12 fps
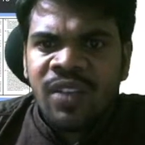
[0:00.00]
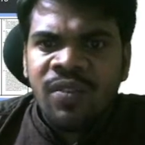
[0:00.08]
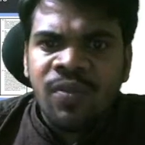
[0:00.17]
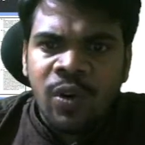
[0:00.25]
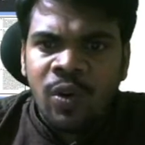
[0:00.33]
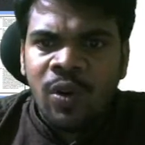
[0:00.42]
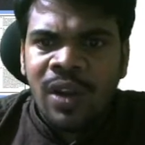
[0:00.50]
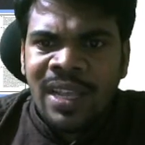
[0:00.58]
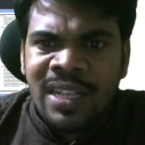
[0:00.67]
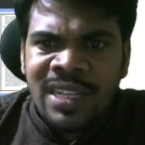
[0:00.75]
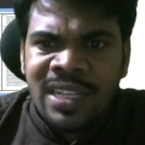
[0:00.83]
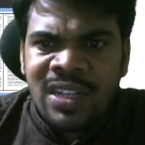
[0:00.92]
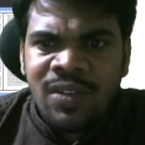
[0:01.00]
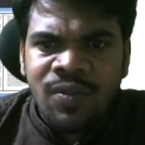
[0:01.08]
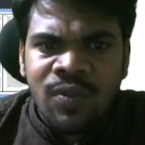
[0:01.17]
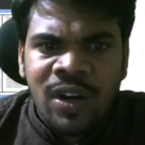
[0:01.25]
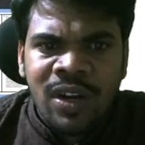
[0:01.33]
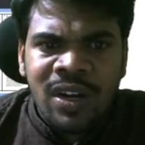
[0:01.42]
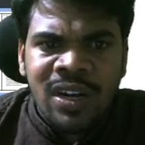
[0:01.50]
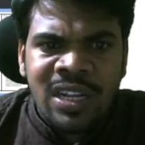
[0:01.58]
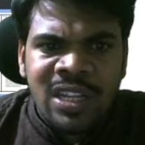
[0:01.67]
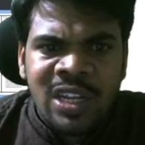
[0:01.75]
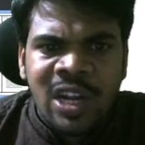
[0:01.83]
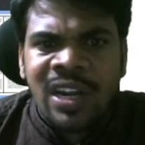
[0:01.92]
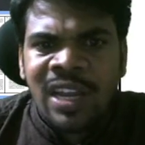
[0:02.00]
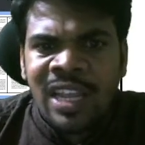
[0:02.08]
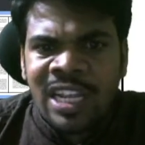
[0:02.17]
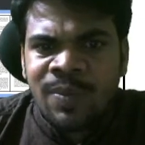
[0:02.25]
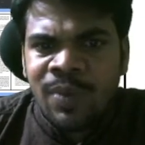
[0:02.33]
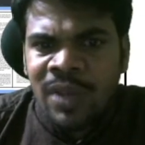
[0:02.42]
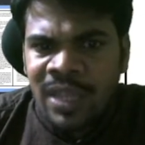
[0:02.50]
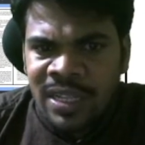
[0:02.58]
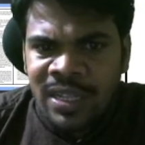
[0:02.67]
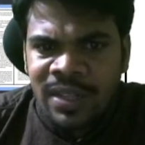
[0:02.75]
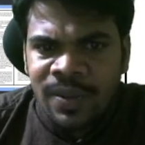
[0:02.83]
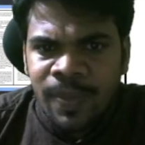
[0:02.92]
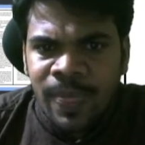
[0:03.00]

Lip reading: Photolysis of water does not take place.